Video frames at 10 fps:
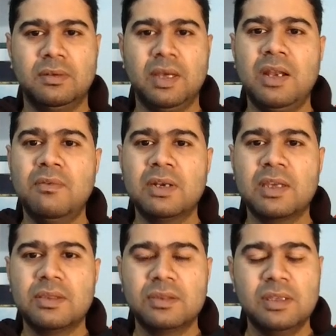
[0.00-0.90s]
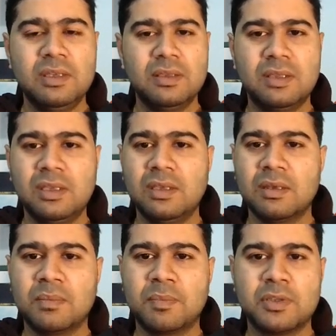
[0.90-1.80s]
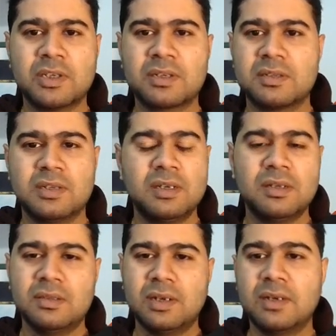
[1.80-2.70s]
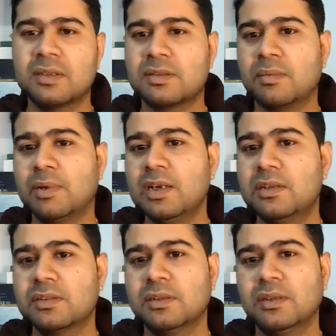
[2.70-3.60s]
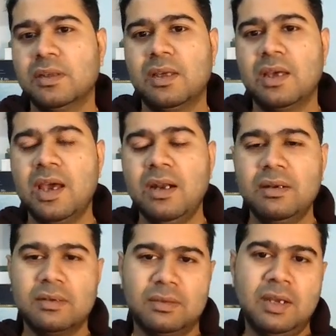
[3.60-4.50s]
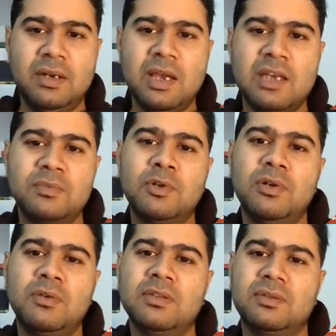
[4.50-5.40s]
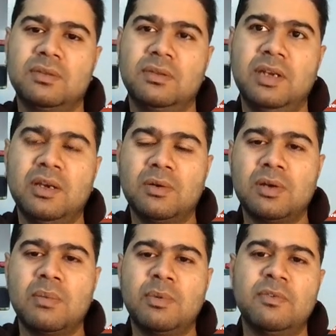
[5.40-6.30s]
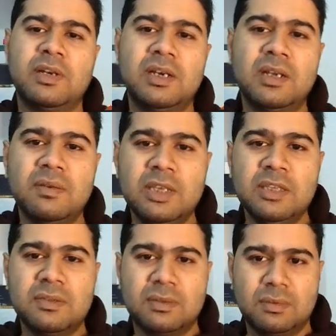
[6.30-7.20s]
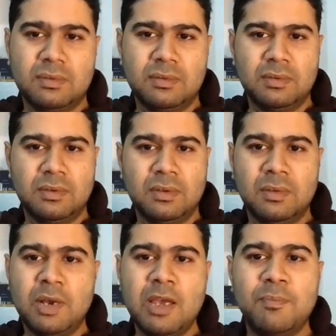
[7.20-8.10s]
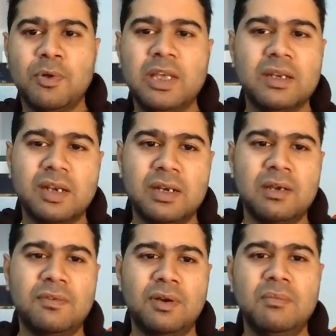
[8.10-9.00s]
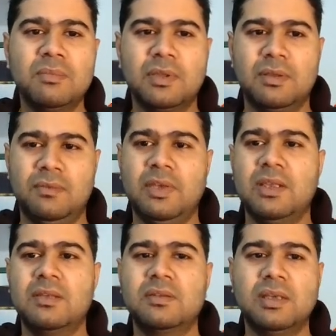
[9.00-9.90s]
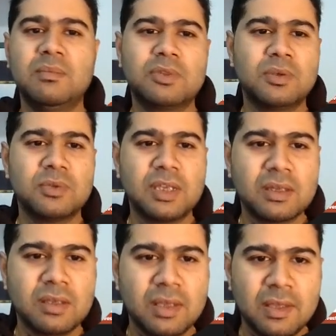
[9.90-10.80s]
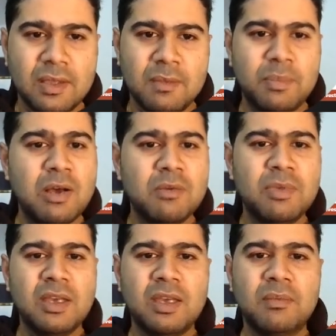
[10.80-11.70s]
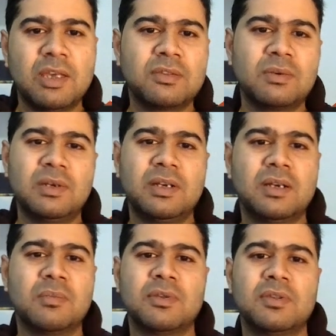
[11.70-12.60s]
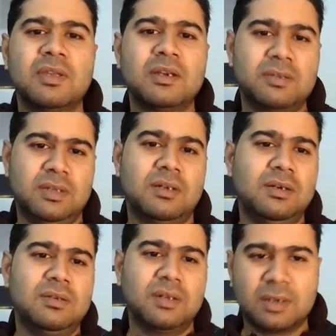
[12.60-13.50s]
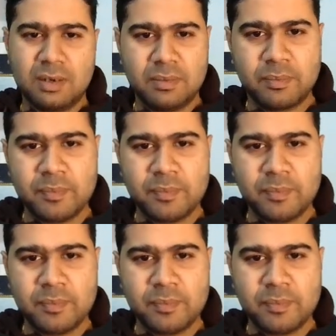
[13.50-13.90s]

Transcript: anyone can see the project status, latest updates, and that dashboard was sitting on top of a database by pulling data from various teams using Power BI, MySQL, data processing, etc., etc.